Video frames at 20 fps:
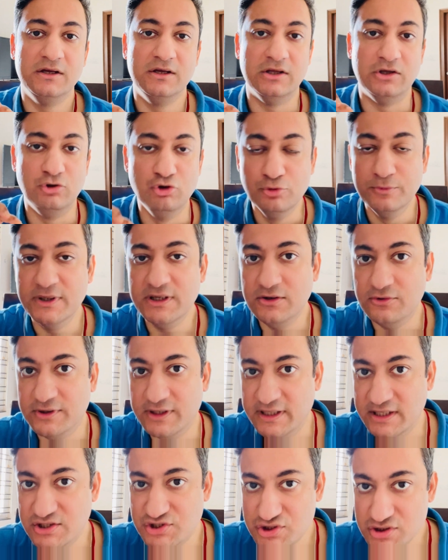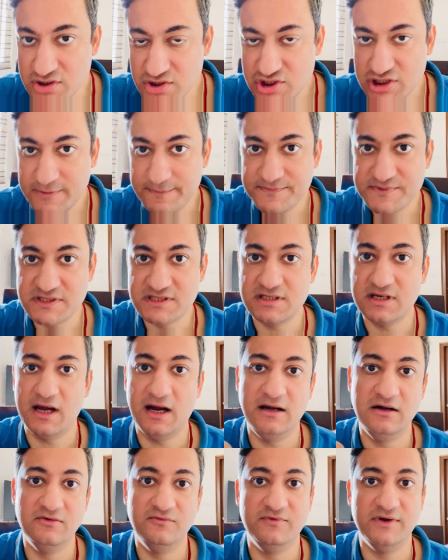human relationships
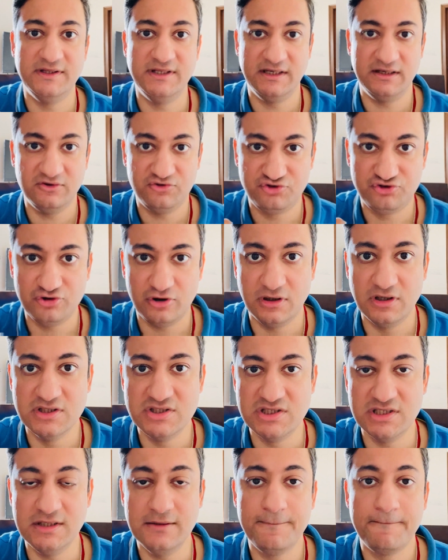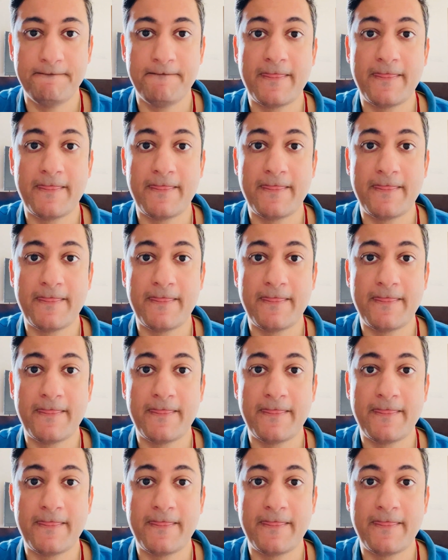and Vedic astrology